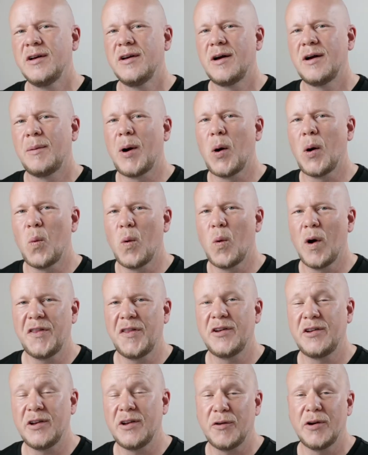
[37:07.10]
about what the
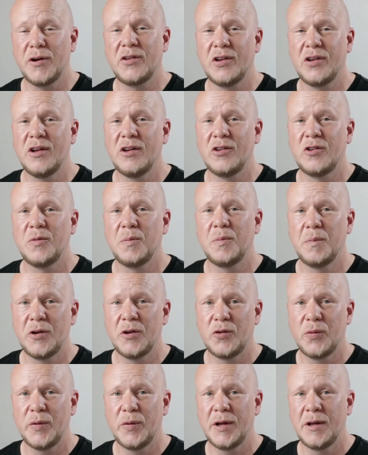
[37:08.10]
difference is
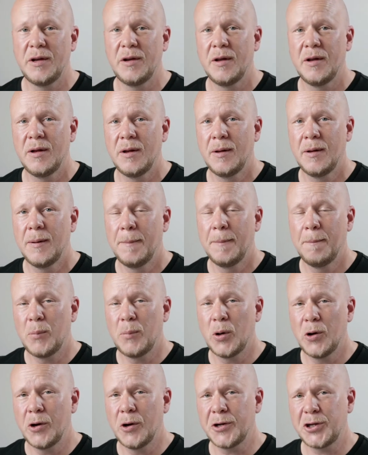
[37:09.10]
between
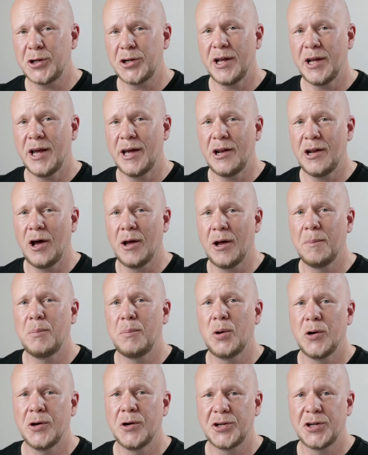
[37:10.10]
pushed and
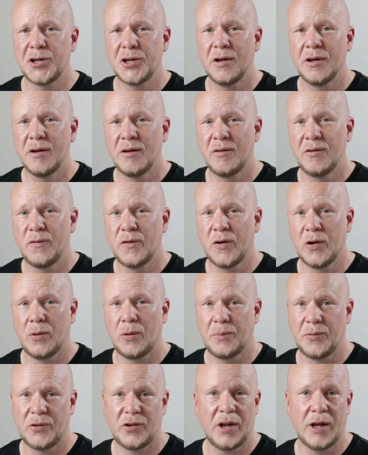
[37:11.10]
unpushed
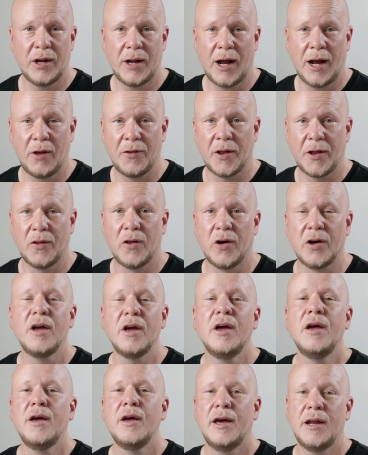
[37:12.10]
films and how they look,
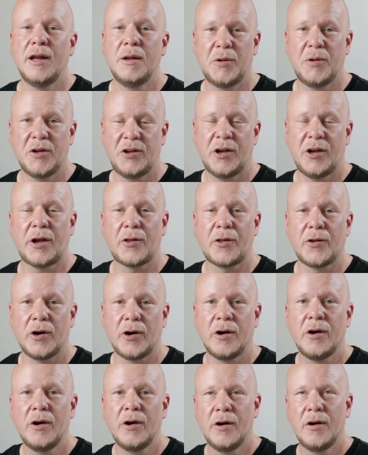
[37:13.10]
and in
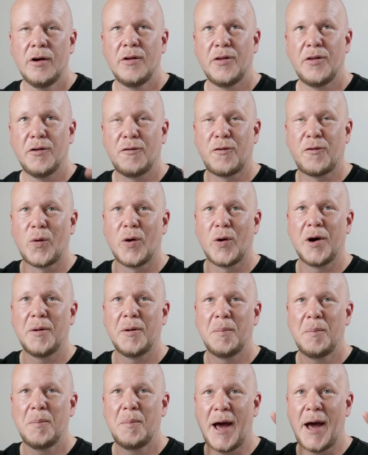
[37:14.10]
particular, the
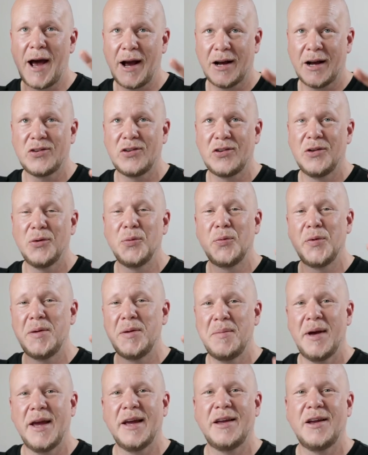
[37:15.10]
four packs that we
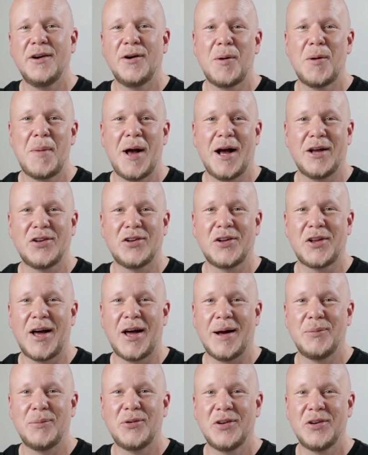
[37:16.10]
make here at Mastin
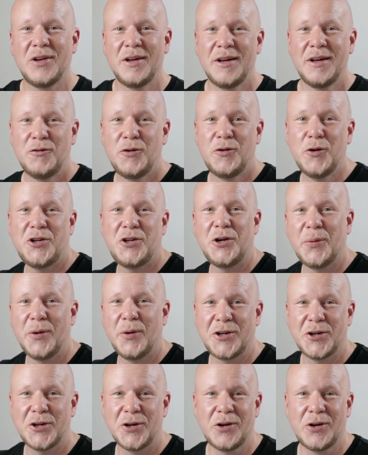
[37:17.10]
Labs. Fuji
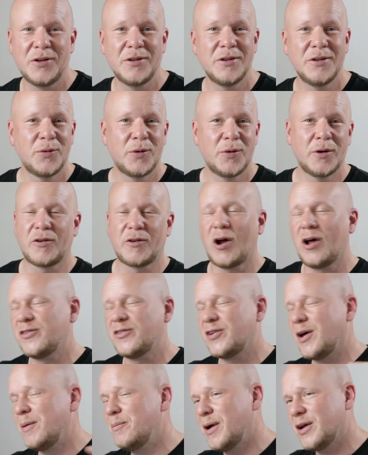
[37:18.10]
Original, one of our
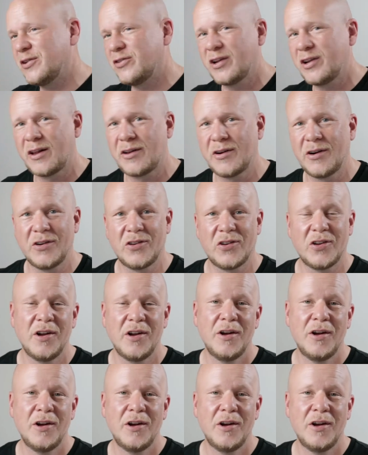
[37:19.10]
all-time bestsellers,